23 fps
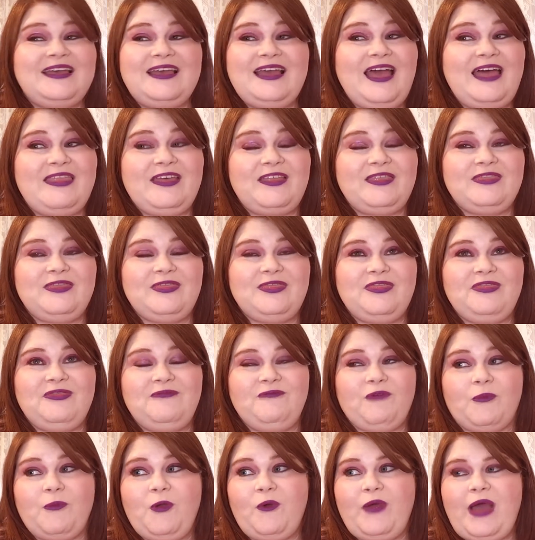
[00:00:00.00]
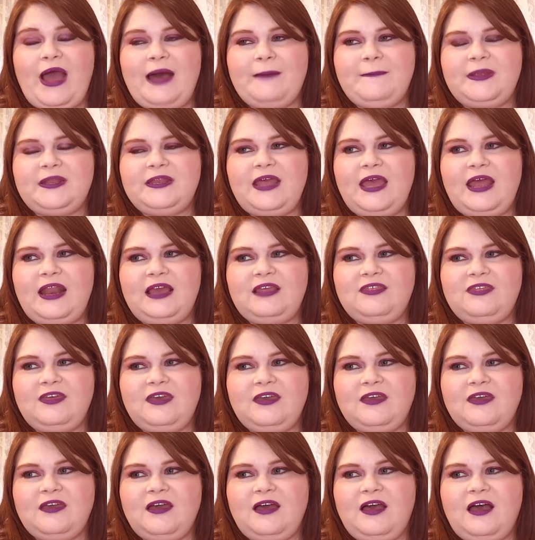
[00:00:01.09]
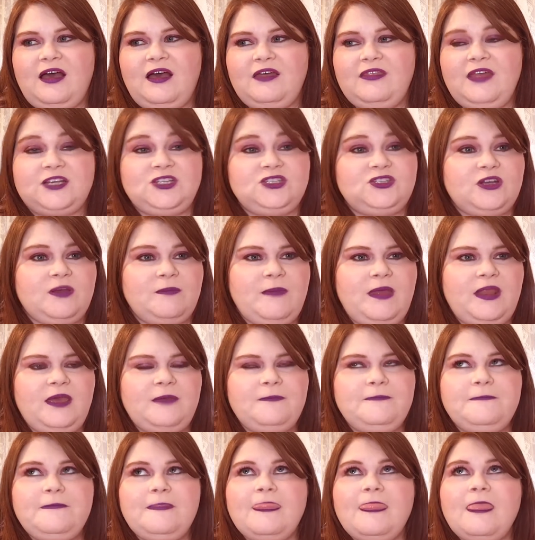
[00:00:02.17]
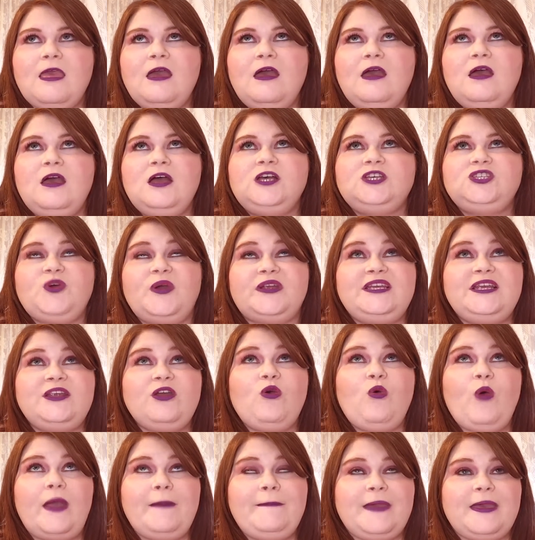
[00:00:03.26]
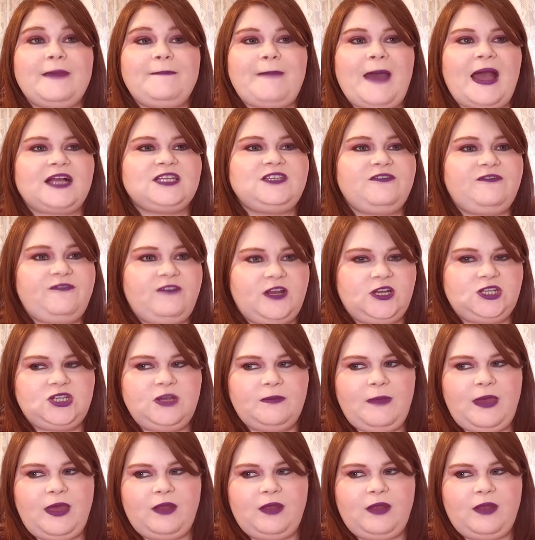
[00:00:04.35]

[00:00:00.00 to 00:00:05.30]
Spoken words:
and then remote happened, and I think that just took a minute. So I didn't quite get back to finishing